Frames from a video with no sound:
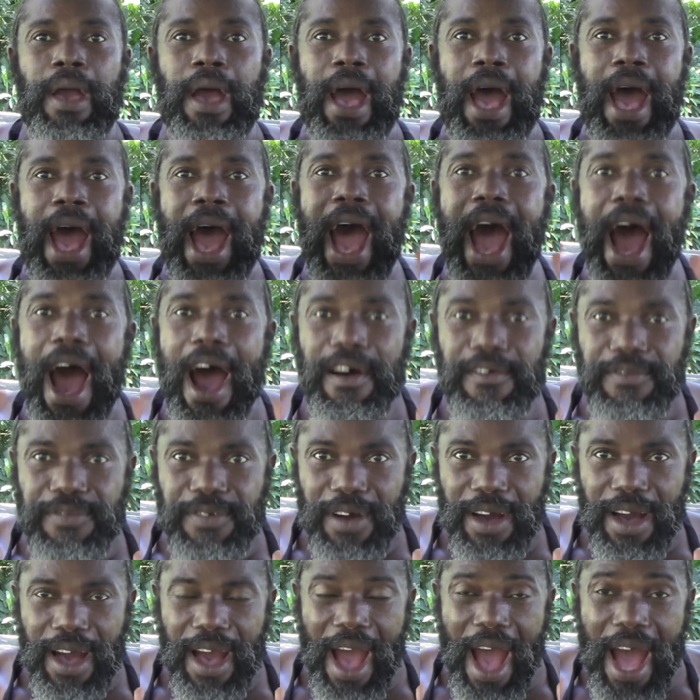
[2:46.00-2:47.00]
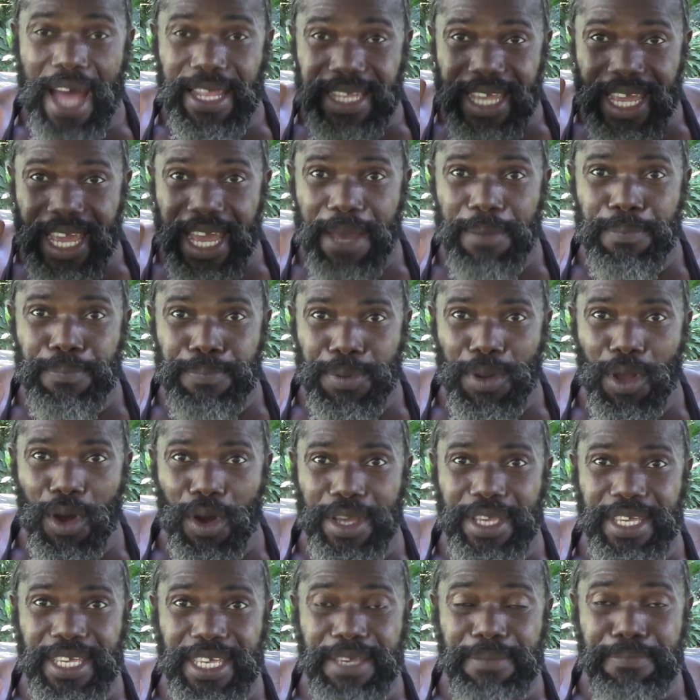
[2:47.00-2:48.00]
have an
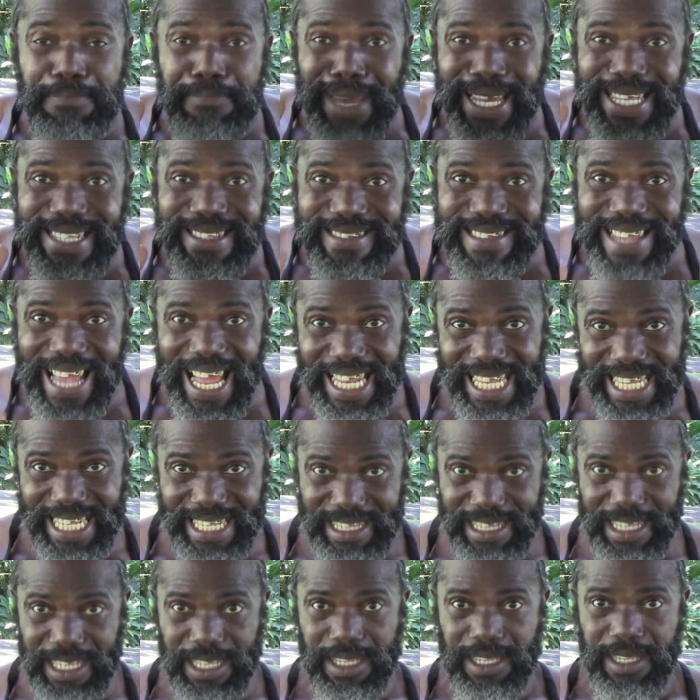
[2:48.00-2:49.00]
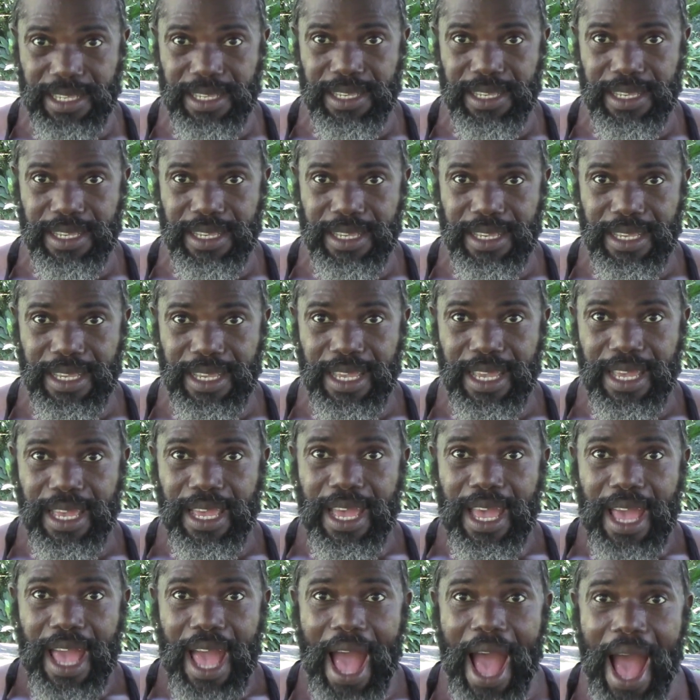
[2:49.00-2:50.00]
employee mentality,
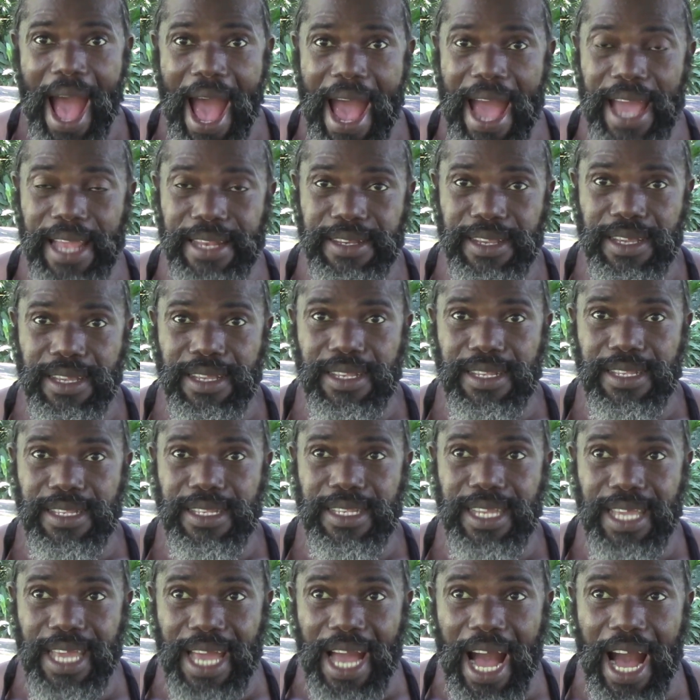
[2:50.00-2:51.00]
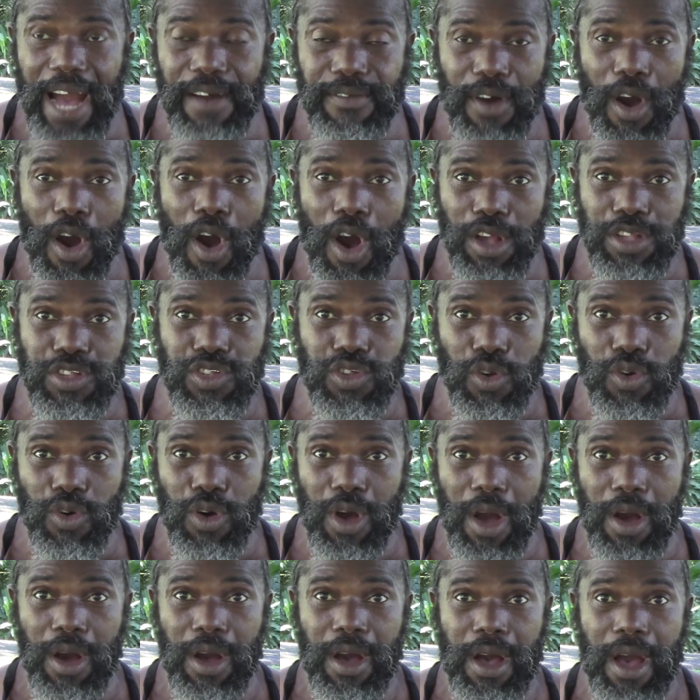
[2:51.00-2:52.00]
and they have
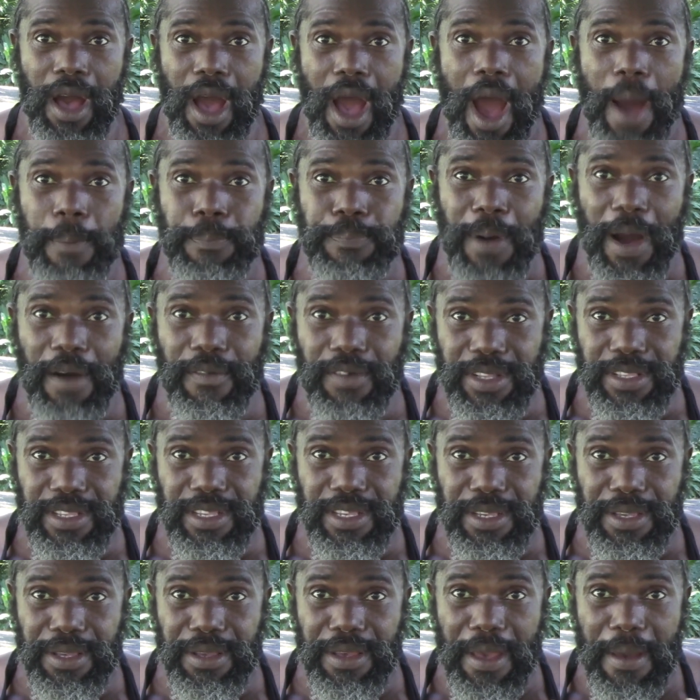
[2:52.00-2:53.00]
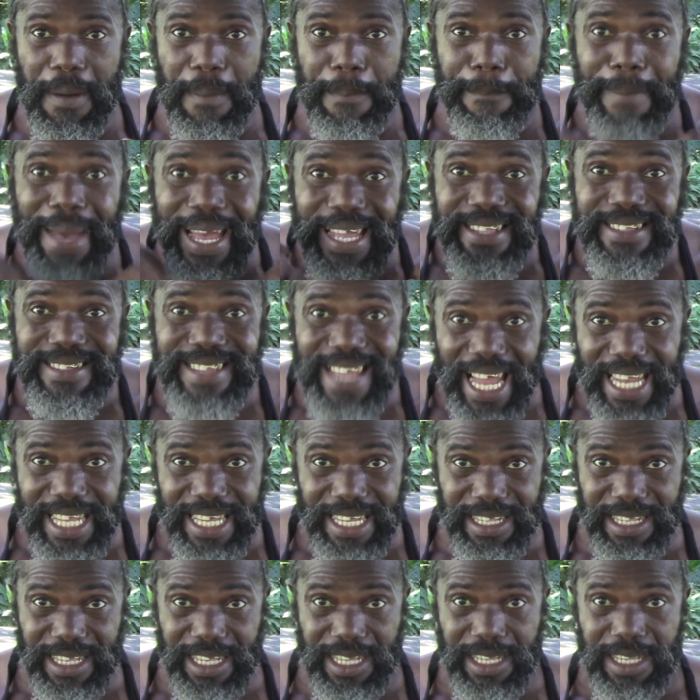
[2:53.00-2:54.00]
also a poverty
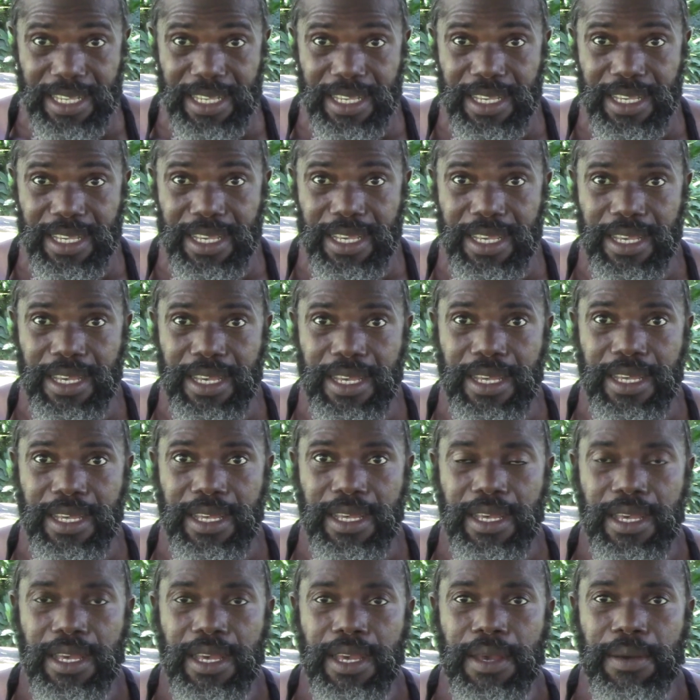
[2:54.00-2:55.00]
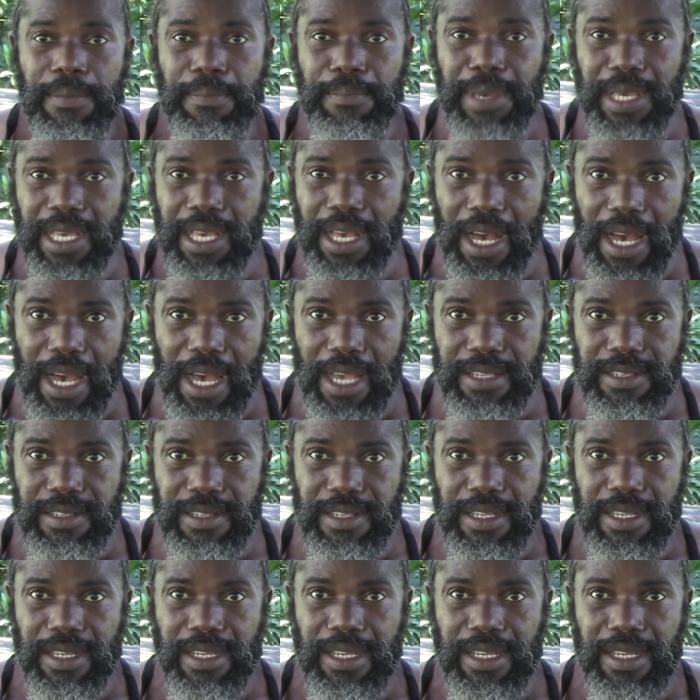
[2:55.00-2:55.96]
mentality, because